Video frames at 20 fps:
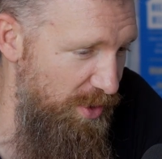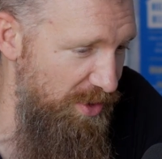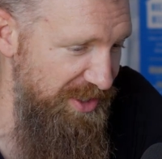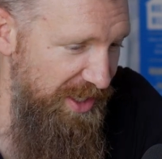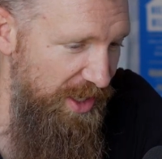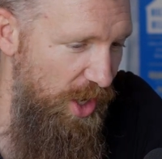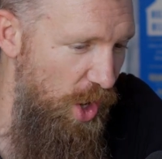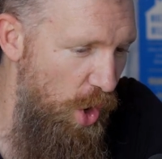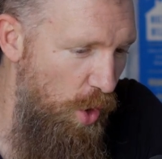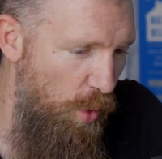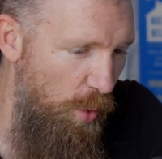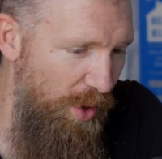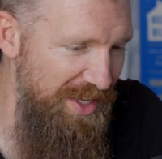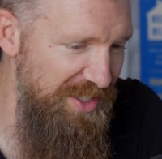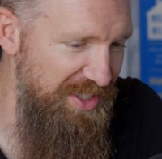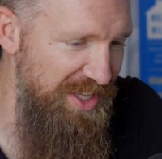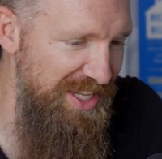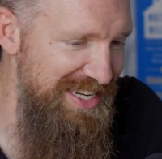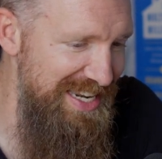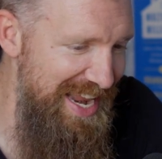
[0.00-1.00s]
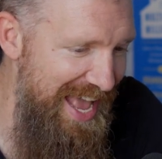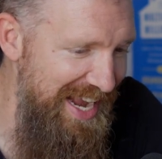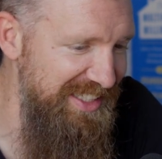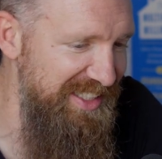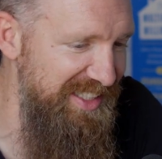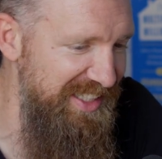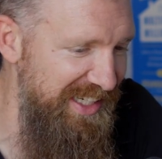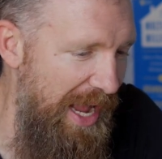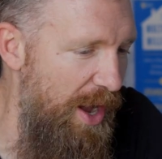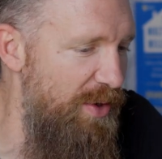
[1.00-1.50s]
It's like, what is the
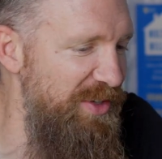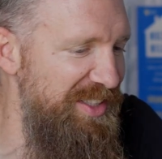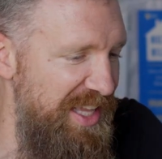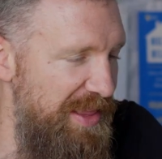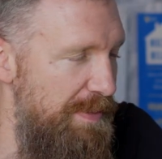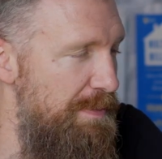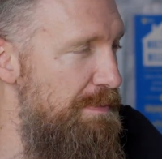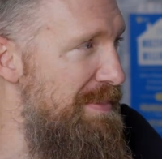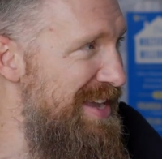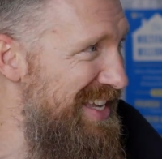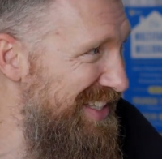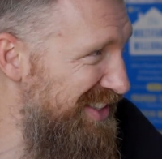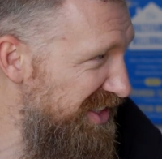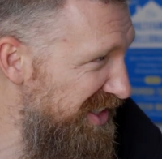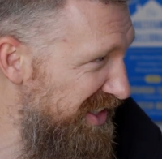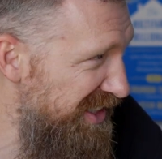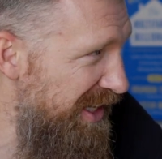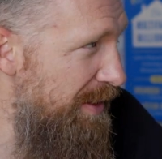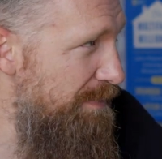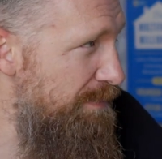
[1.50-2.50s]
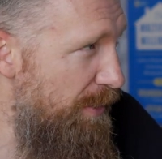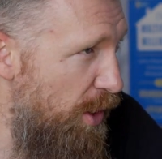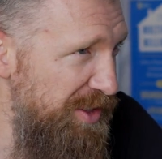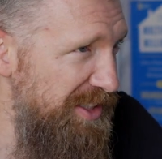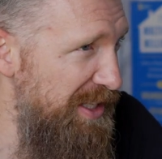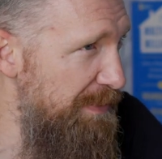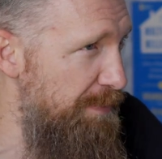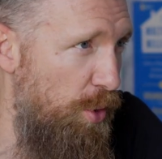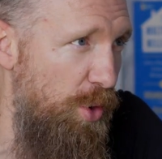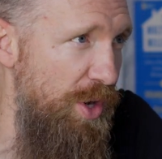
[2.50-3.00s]
next thing? I would say the
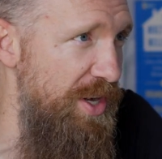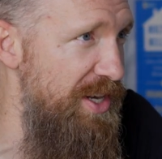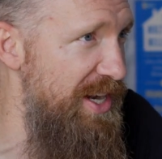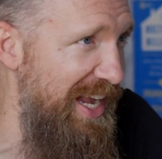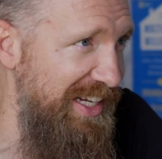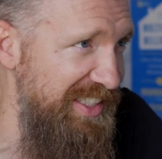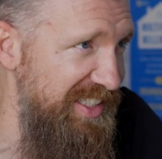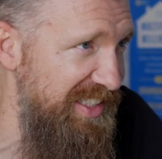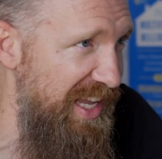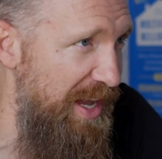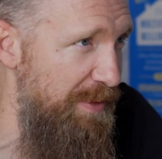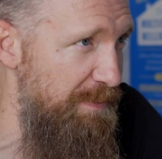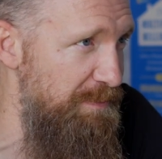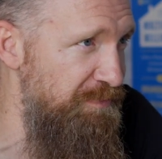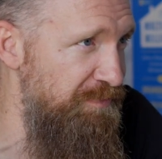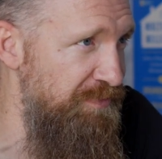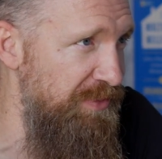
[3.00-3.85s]
most important next step.